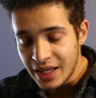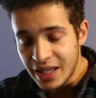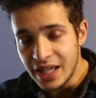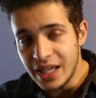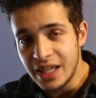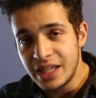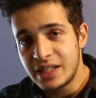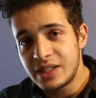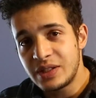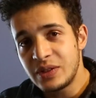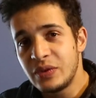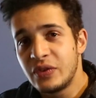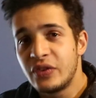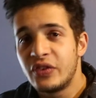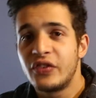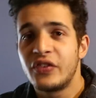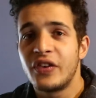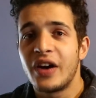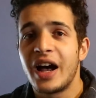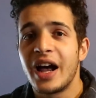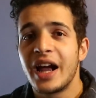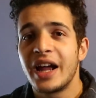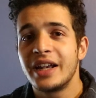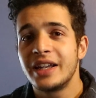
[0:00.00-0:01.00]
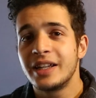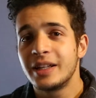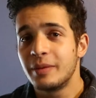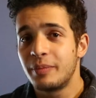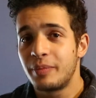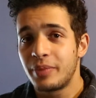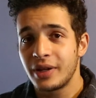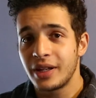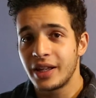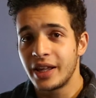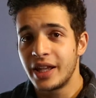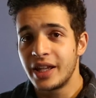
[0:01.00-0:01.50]
is to find a
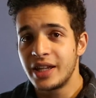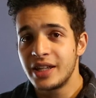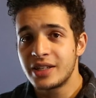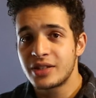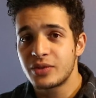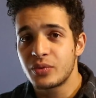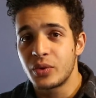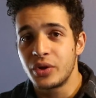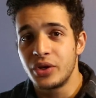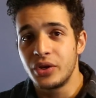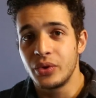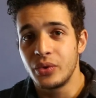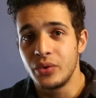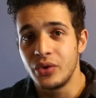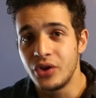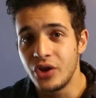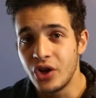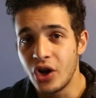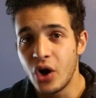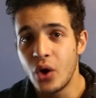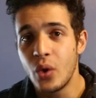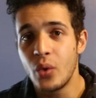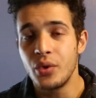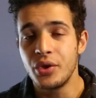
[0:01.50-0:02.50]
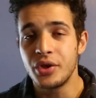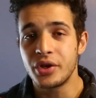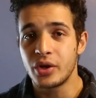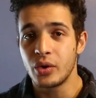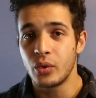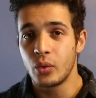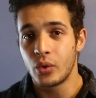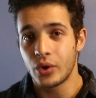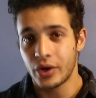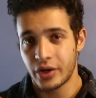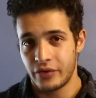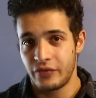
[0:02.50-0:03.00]
place where you know you
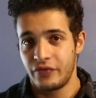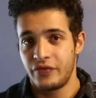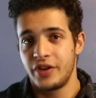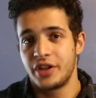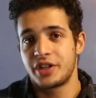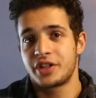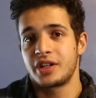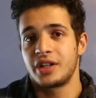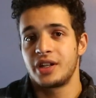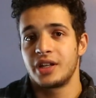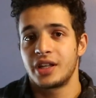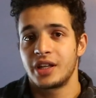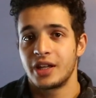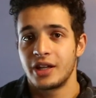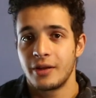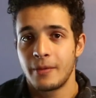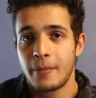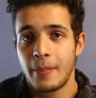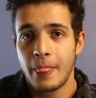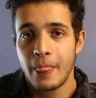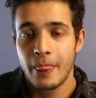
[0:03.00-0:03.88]
can work efficiently.